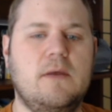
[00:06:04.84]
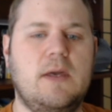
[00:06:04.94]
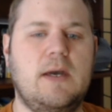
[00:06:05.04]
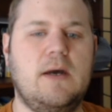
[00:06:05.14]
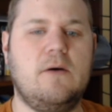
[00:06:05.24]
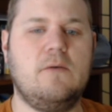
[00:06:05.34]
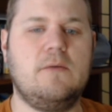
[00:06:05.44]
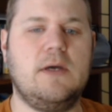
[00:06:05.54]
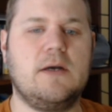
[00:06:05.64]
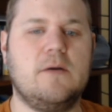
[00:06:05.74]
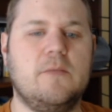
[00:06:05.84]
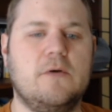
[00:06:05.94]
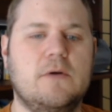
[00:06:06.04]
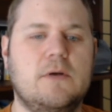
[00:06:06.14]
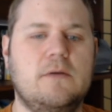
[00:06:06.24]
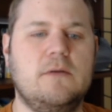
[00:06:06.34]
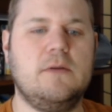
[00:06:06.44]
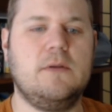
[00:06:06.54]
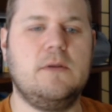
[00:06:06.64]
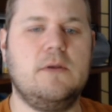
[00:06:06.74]
how Nakamura
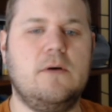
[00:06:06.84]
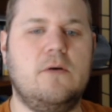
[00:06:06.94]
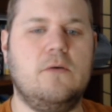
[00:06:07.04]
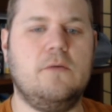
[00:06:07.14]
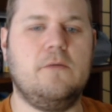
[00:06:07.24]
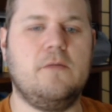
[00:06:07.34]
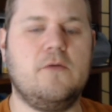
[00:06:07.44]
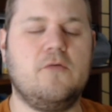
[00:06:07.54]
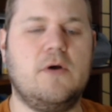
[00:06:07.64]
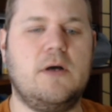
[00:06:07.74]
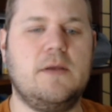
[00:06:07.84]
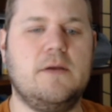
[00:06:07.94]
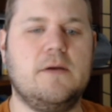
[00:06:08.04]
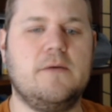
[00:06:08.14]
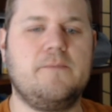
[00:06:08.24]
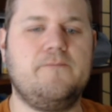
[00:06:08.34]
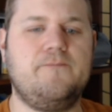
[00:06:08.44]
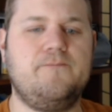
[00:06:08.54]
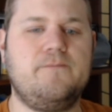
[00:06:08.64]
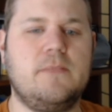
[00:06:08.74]
holds the draw here.
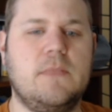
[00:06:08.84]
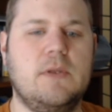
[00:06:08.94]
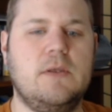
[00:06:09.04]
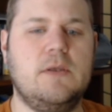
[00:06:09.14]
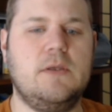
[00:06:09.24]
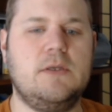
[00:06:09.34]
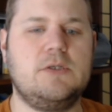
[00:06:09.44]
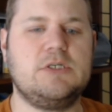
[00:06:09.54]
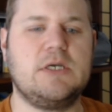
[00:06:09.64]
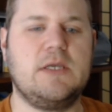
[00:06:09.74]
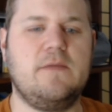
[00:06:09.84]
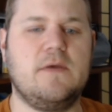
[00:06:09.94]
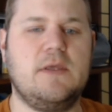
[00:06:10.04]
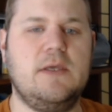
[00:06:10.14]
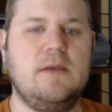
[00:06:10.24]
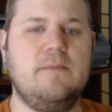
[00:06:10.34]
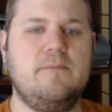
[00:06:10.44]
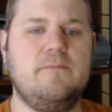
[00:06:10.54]
Checking the king.